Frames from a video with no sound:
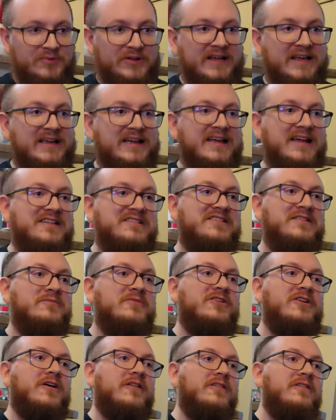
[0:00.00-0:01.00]
Playing we... against
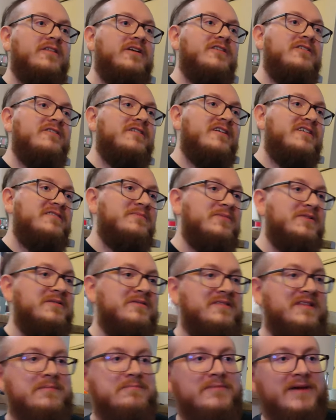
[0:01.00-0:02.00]
someone other than your
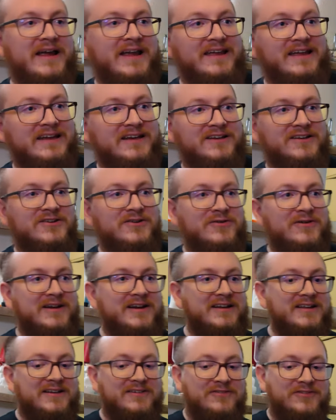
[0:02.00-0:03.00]
husband, they might get
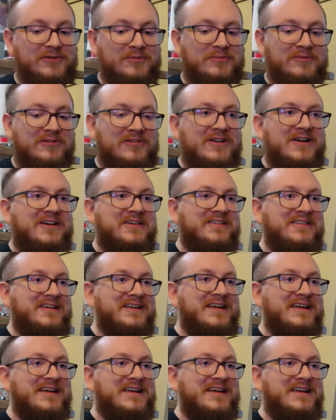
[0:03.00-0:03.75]
annoyed if you prolong the